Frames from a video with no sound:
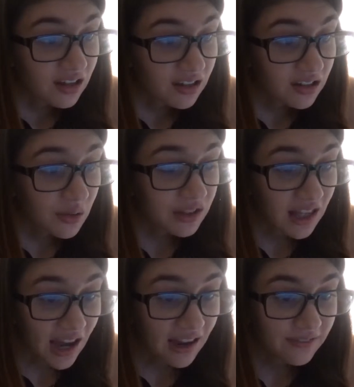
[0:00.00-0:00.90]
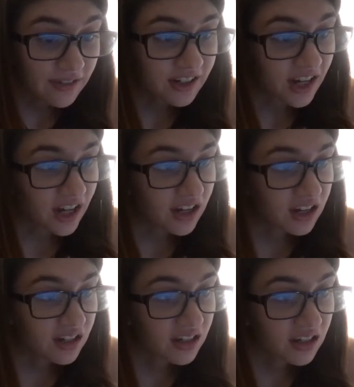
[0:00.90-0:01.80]
North Africa?
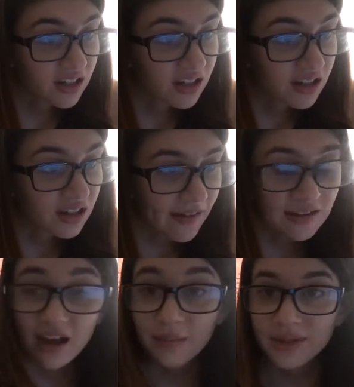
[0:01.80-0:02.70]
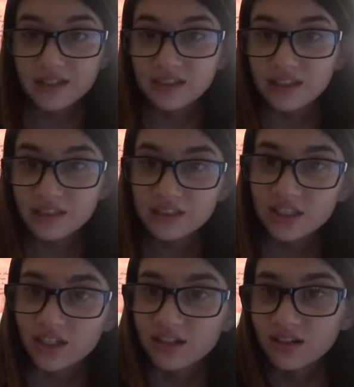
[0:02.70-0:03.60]
Not Middle Eastern.